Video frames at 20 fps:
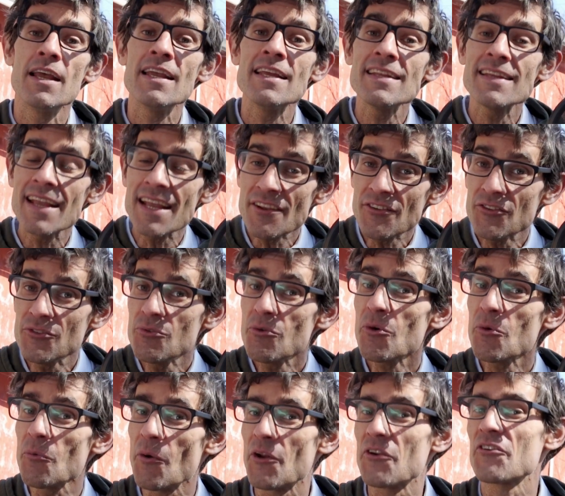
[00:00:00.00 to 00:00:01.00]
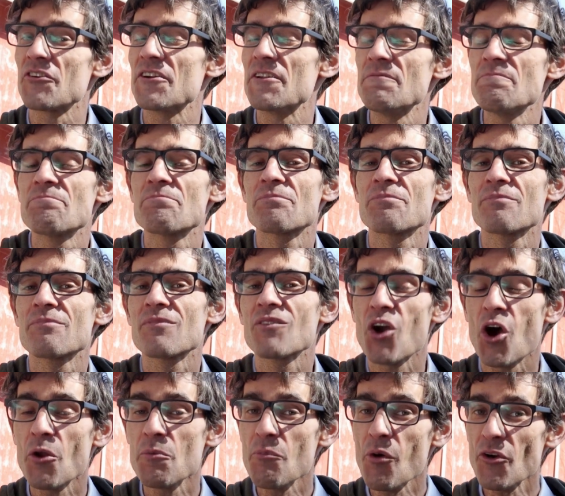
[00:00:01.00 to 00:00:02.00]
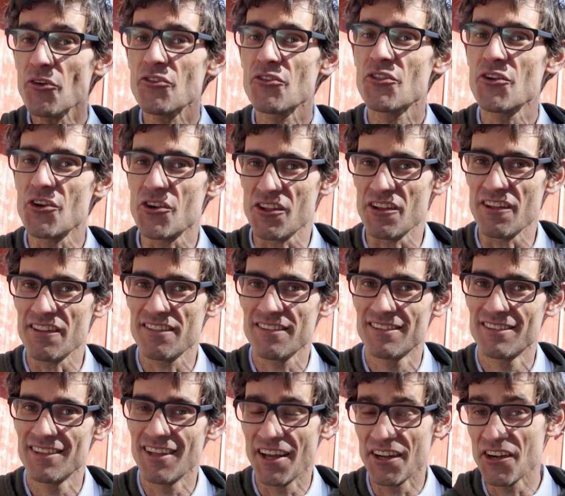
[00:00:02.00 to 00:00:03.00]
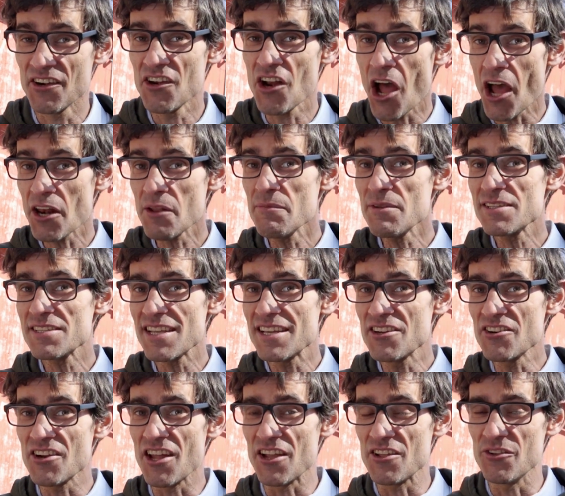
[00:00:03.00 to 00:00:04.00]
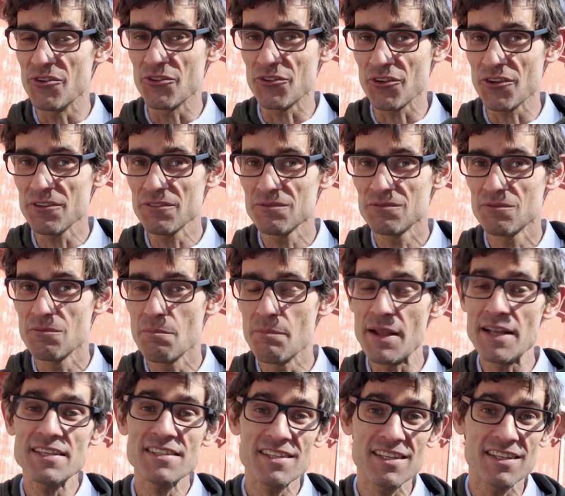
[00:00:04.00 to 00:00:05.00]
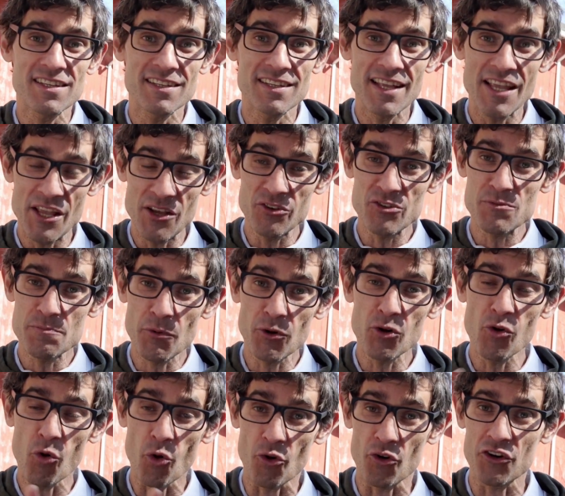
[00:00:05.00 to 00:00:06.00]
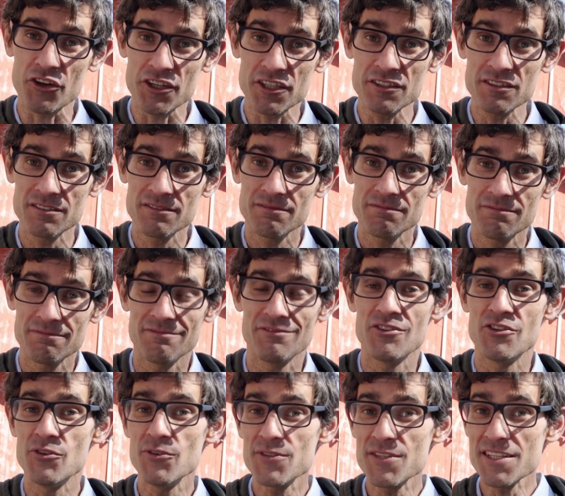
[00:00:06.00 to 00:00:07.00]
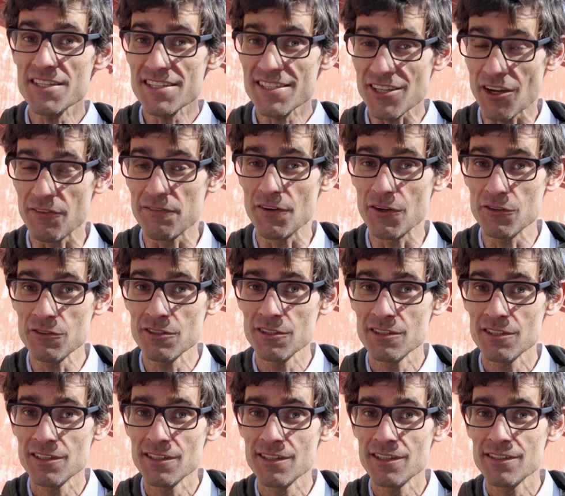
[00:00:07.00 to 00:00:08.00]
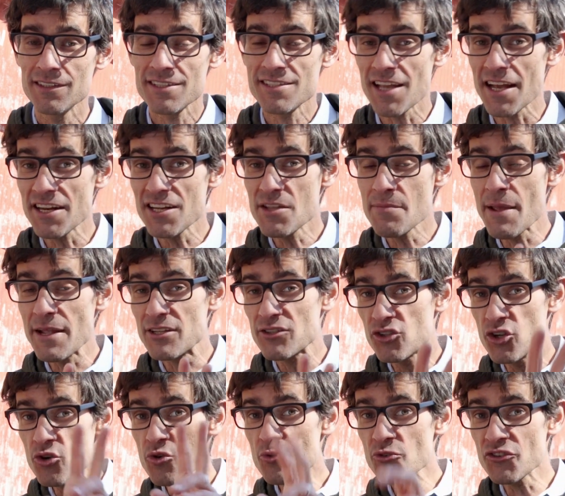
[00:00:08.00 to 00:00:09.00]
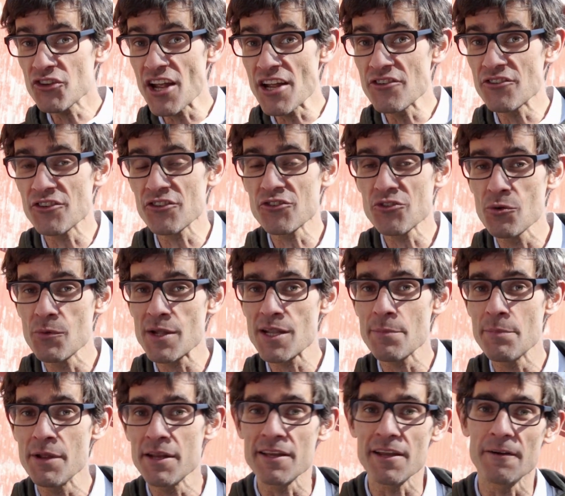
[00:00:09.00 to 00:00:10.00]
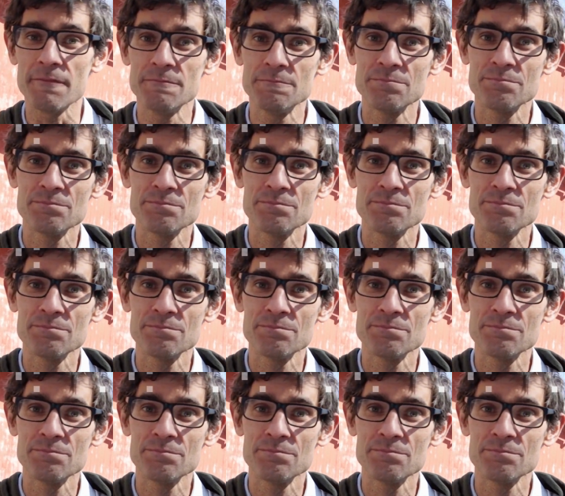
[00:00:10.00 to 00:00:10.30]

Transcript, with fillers: In case you were wondering, on March 30th, an anonymous internet user based in Hillsboro, Oregon, using a cell phone, decided to make 2 changes to Wikipedia.